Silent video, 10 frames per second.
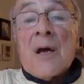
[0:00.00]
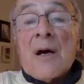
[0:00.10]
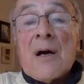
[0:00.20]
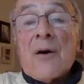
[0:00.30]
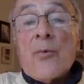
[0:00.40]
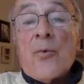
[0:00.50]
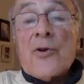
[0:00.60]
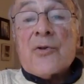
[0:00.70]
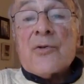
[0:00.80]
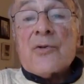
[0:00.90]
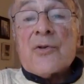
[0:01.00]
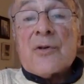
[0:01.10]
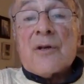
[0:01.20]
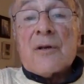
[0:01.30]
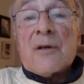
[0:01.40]
uh, which is
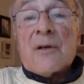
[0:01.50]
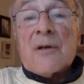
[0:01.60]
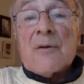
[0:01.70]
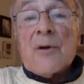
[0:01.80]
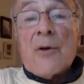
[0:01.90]
that uh,